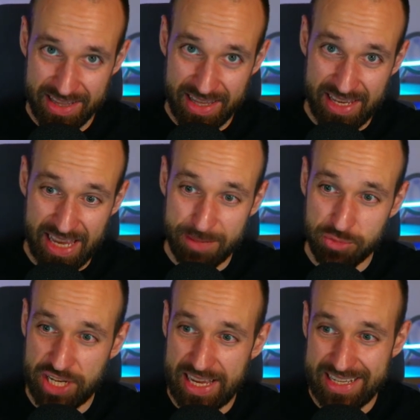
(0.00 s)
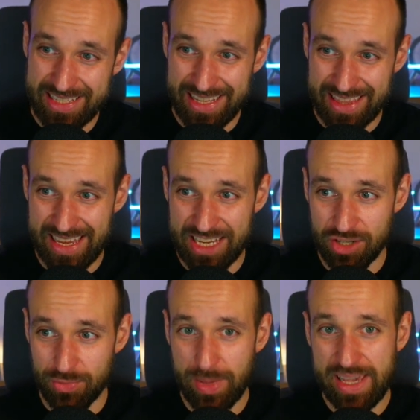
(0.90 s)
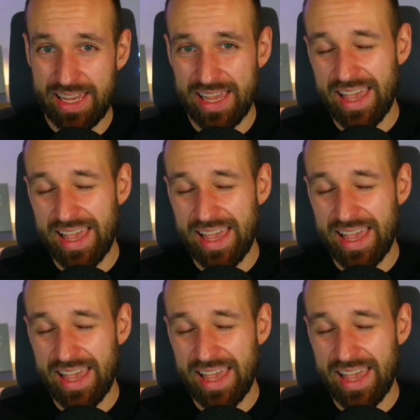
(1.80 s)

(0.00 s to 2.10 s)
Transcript: the app.js at the end of May,